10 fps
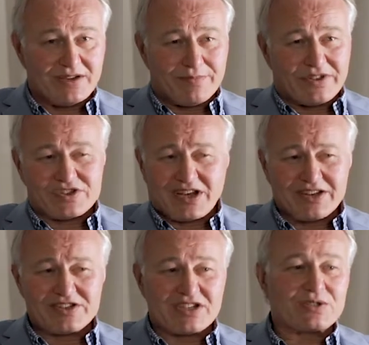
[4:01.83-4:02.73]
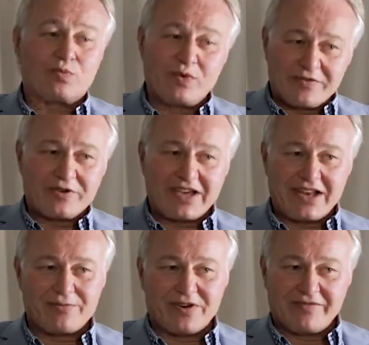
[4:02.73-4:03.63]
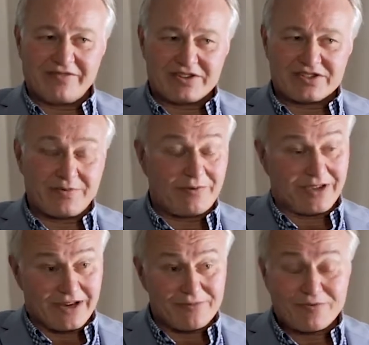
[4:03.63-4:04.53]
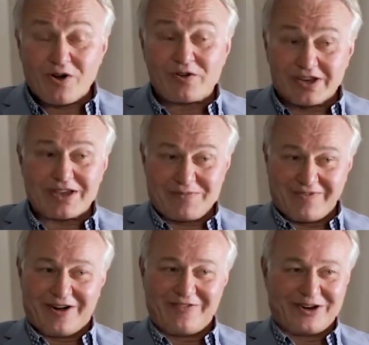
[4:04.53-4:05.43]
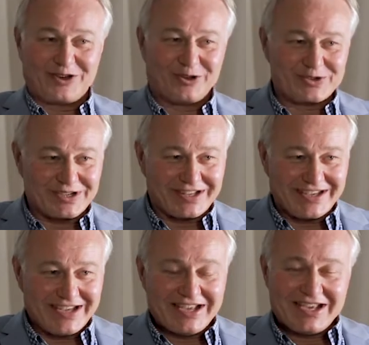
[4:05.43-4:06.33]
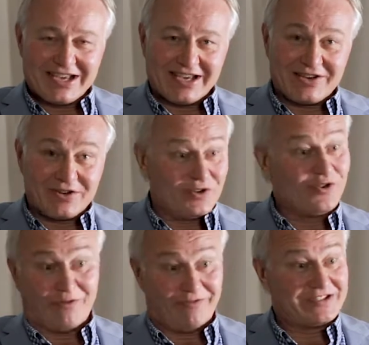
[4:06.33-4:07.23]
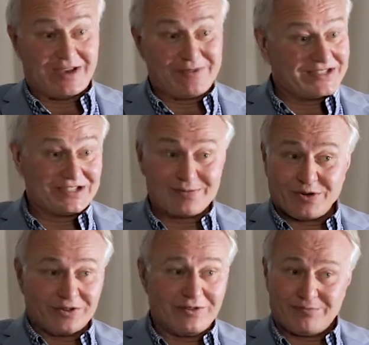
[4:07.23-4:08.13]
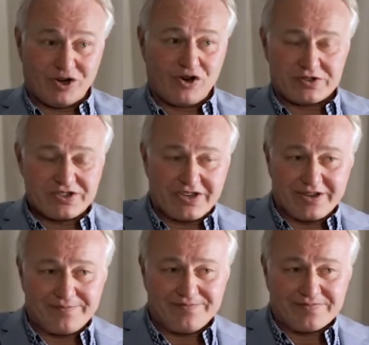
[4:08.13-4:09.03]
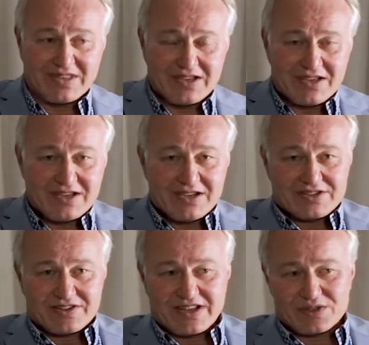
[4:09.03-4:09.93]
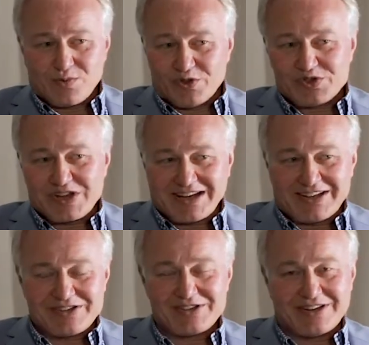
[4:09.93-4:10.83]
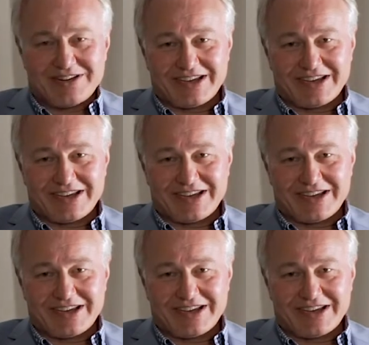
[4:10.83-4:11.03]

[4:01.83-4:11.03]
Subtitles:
But the challenge is we've got to get it right first time. If we get it wrong, it can be very, very costly and not fit our business model long term. So that's one challenge.